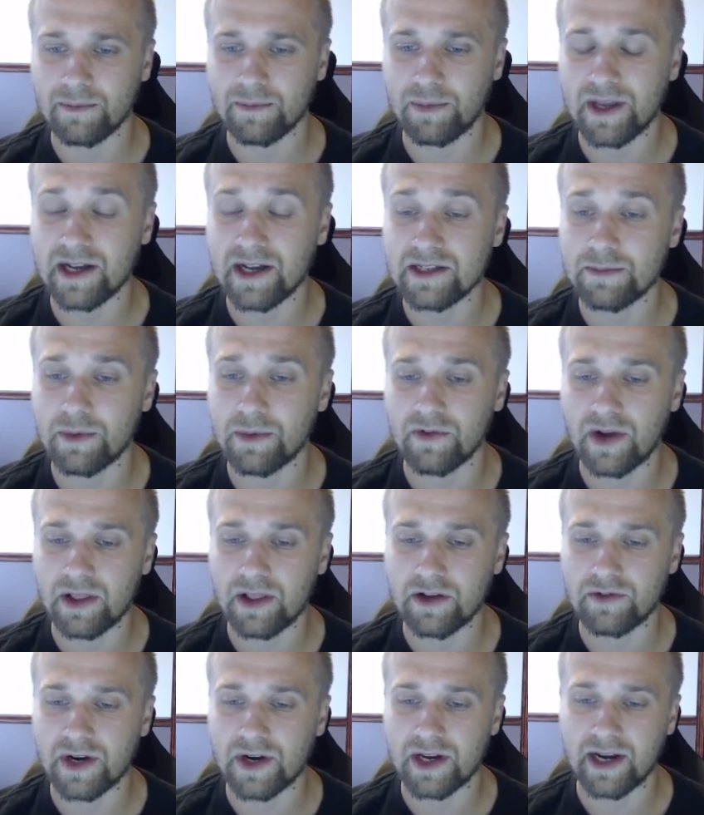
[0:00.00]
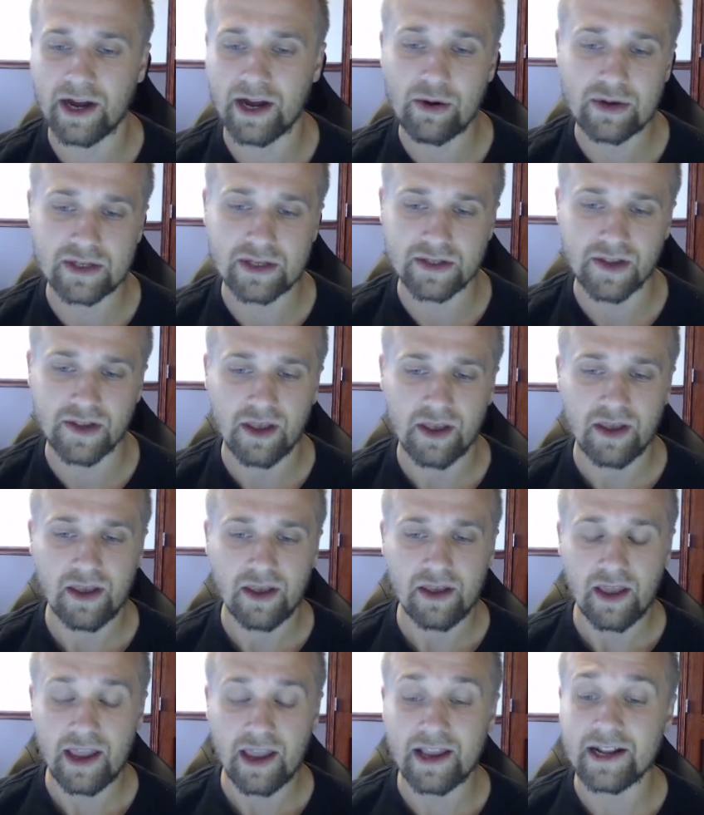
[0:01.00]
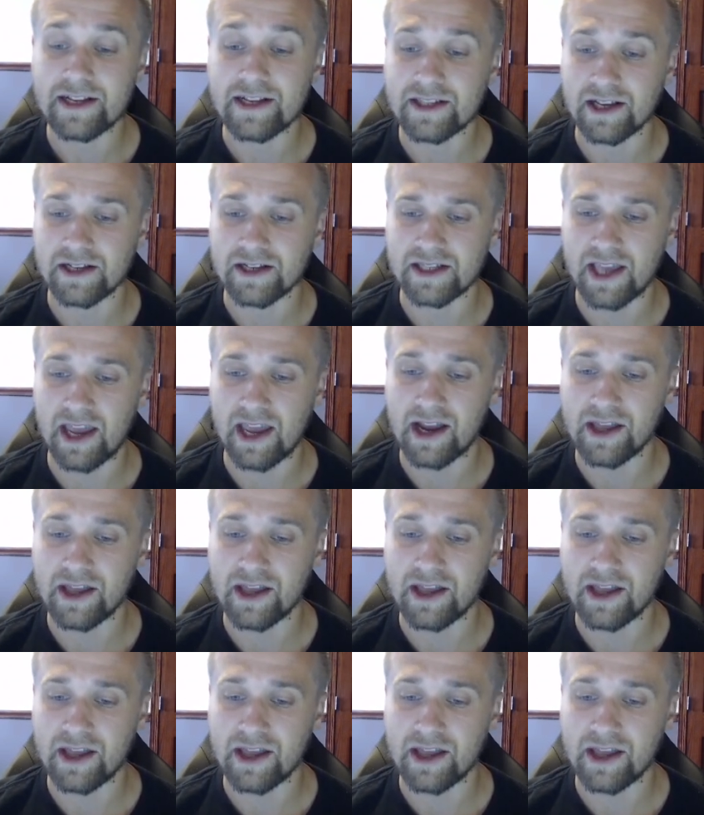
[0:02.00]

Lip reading: Because Barella right now is 86k,